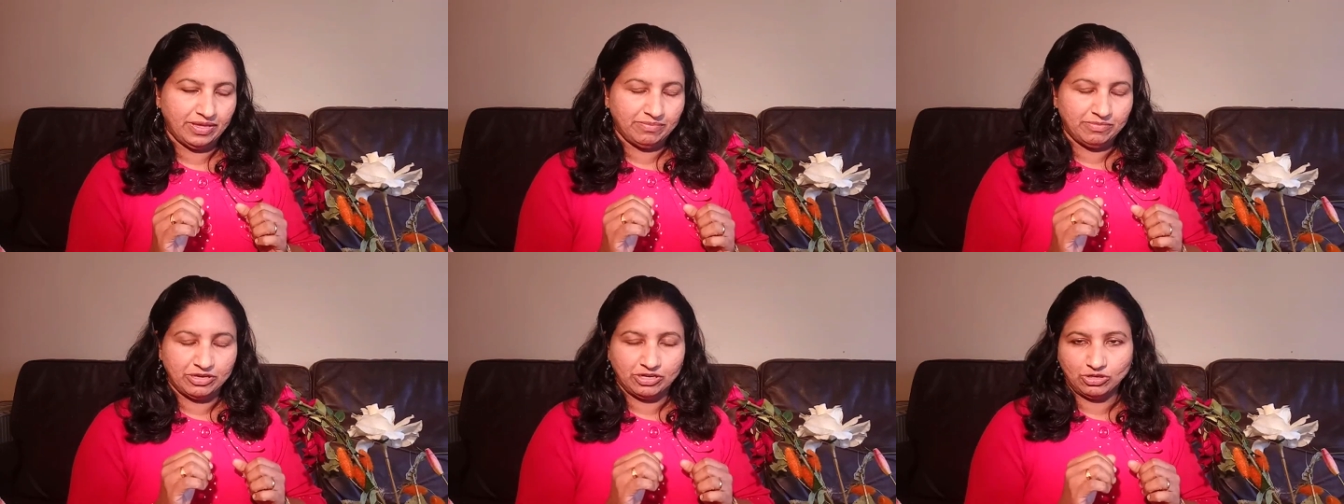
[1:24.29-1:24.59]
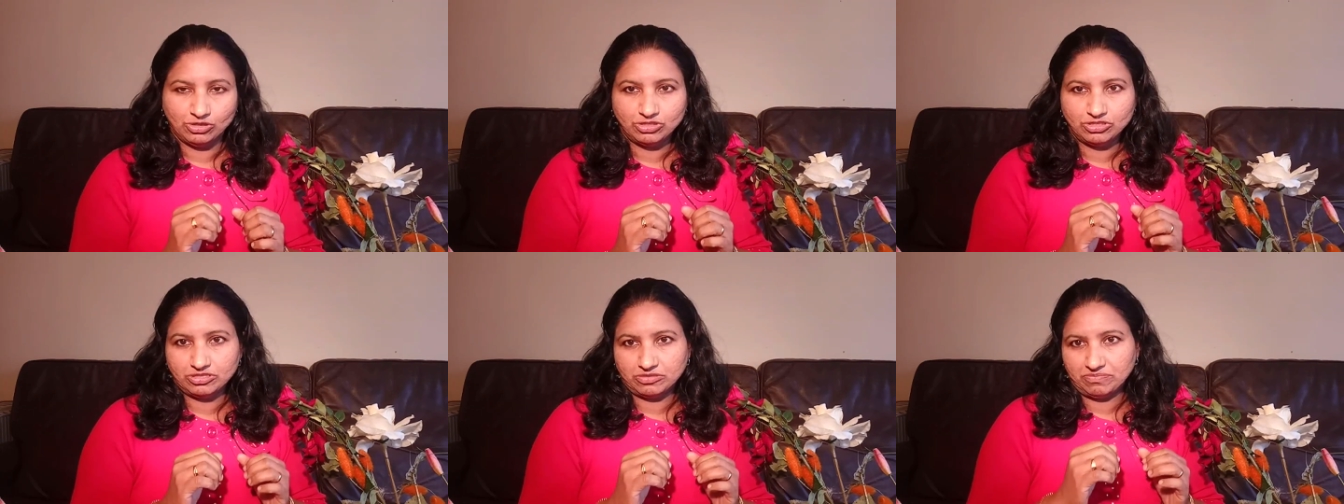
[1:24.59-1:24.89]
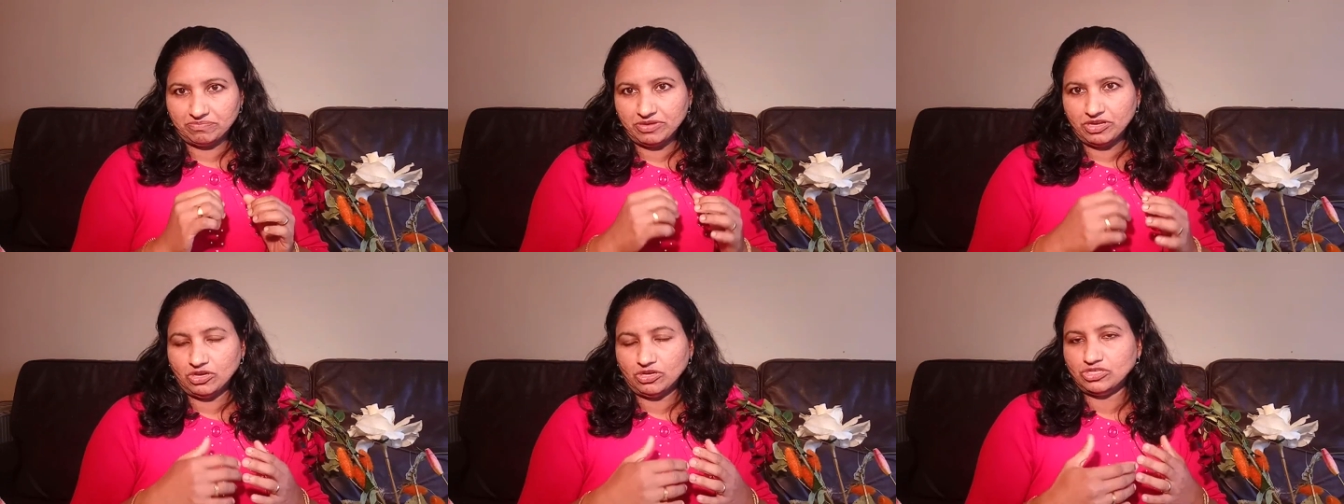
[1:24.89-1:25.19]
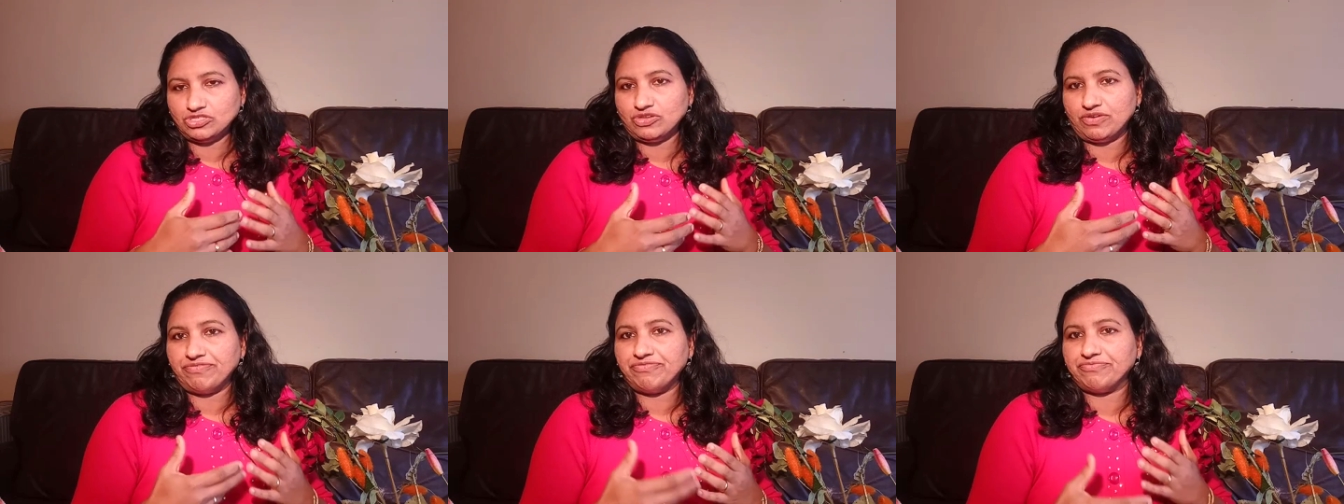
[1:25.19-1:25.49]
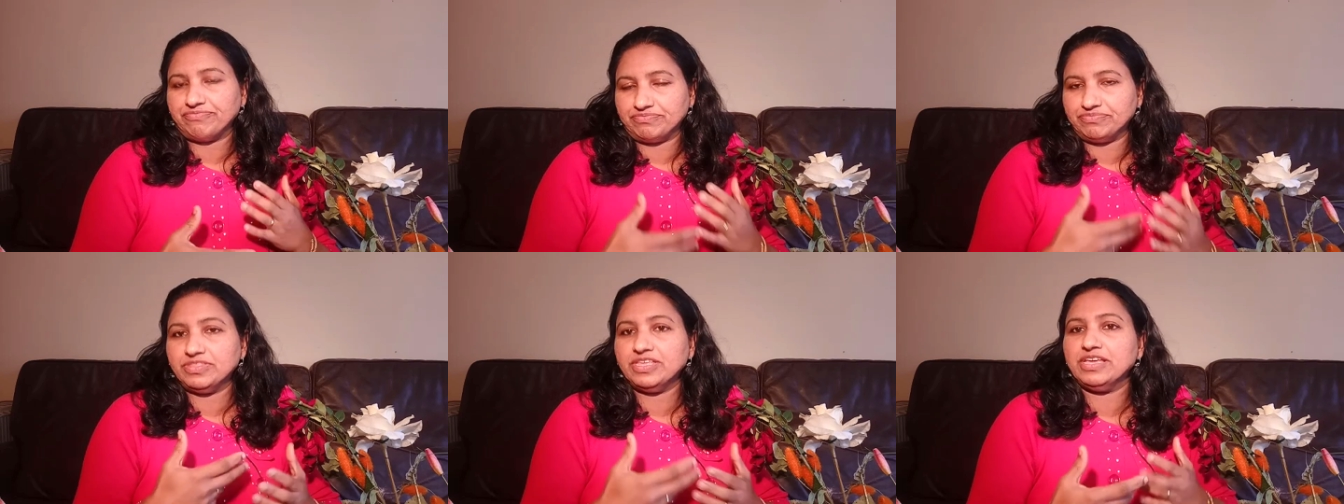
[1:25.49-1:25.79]
Because
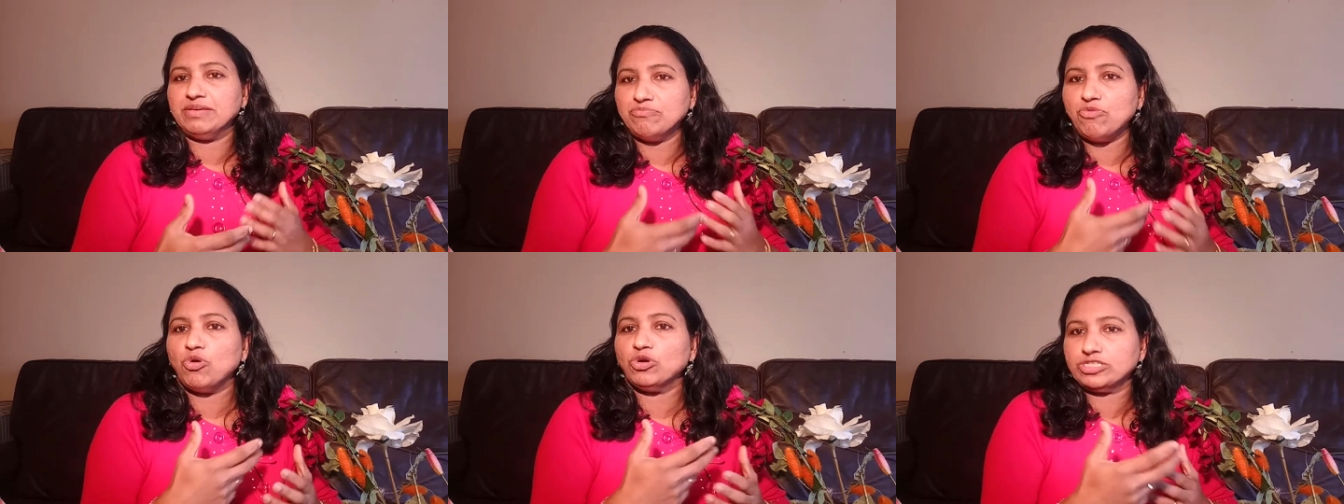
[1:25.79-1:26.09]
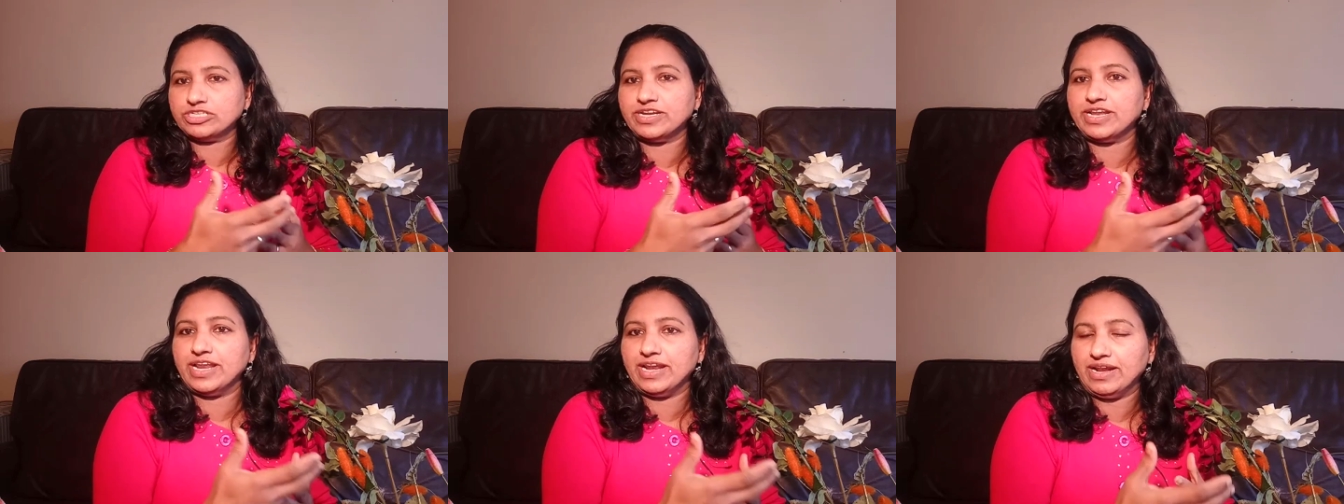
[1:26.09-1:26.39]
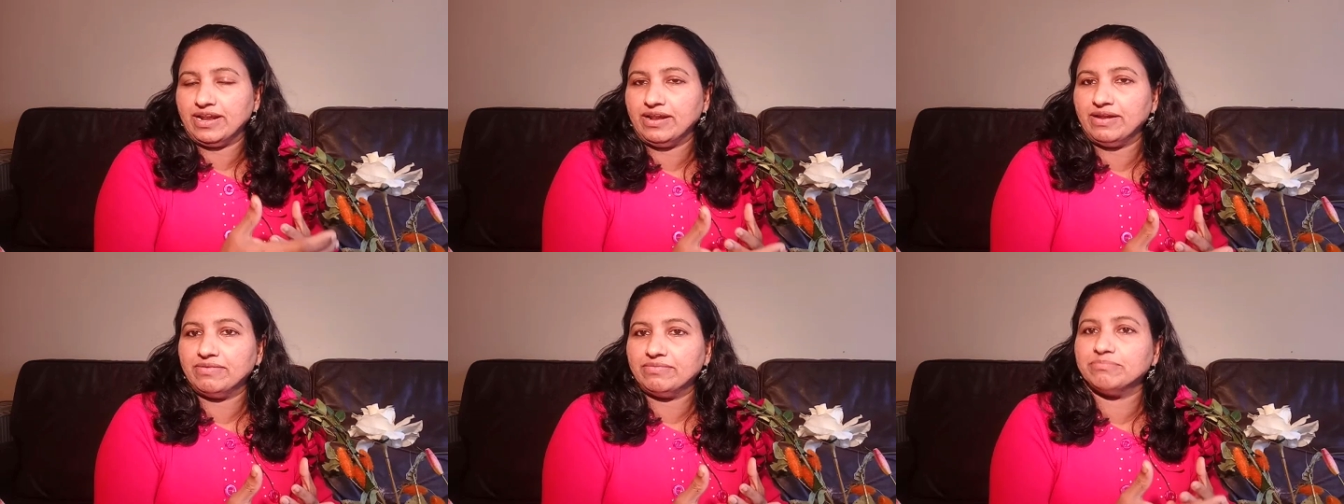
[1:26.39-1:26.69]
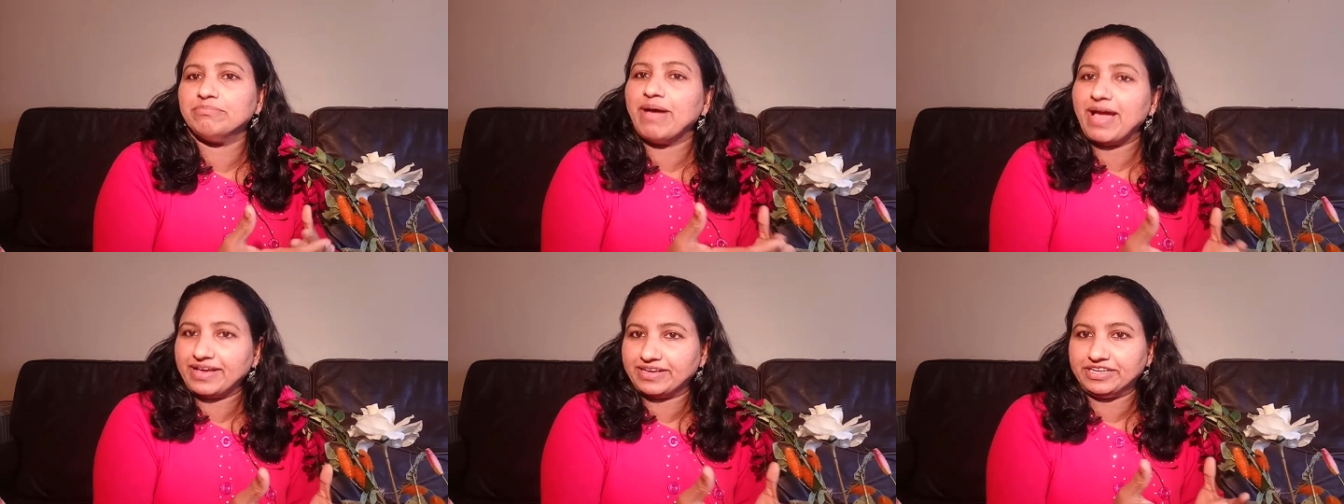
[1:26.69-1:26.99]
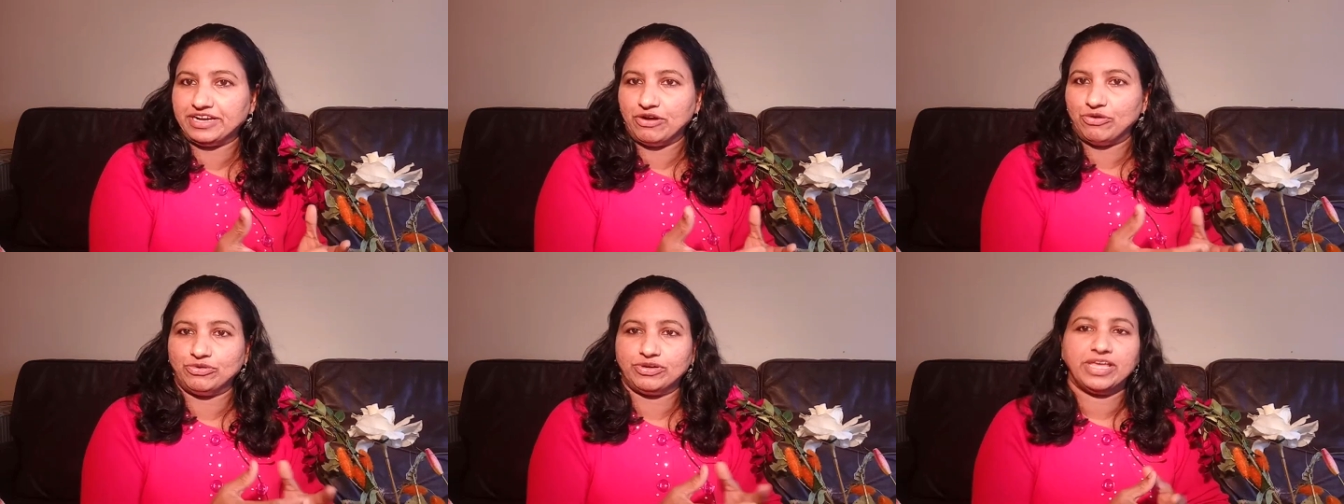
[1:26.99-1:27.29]
of the emotional
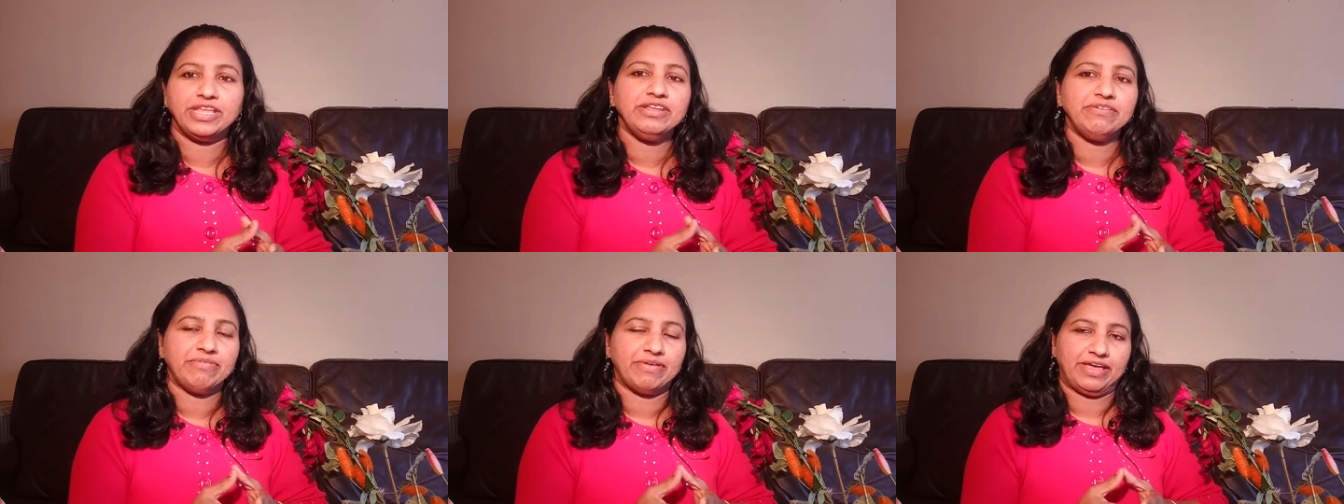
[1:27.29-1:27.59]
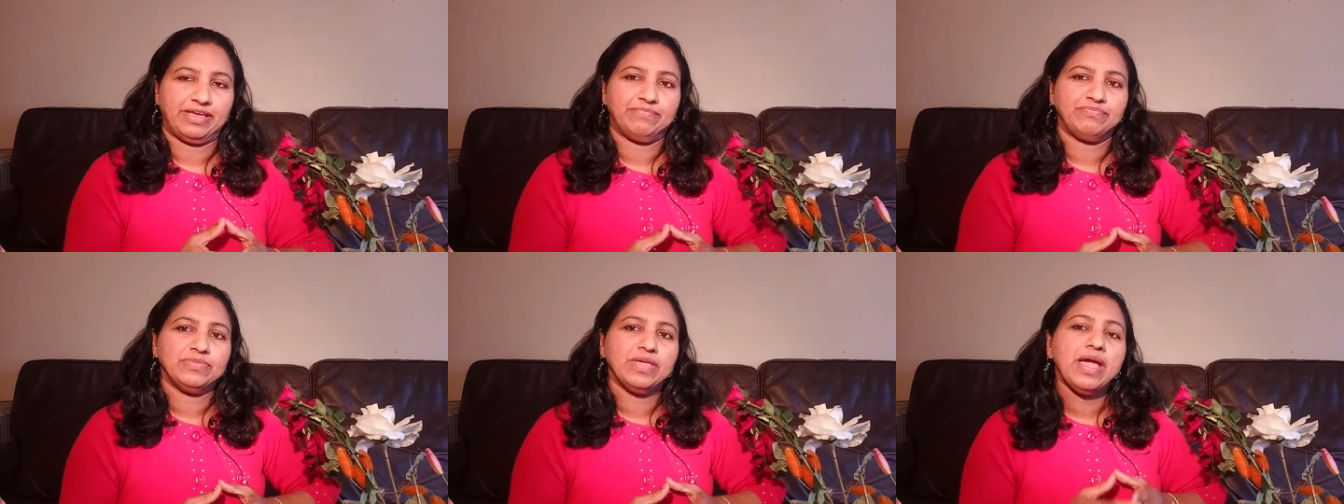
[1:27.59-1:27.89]
background anyway.